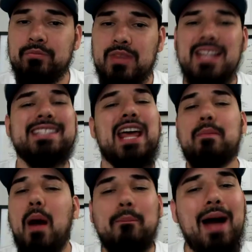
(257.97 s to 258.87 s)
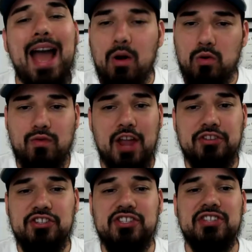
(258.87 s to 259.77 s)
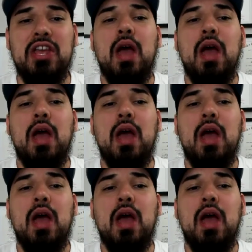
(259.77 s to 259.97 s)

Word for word: It's not about my own righteousness,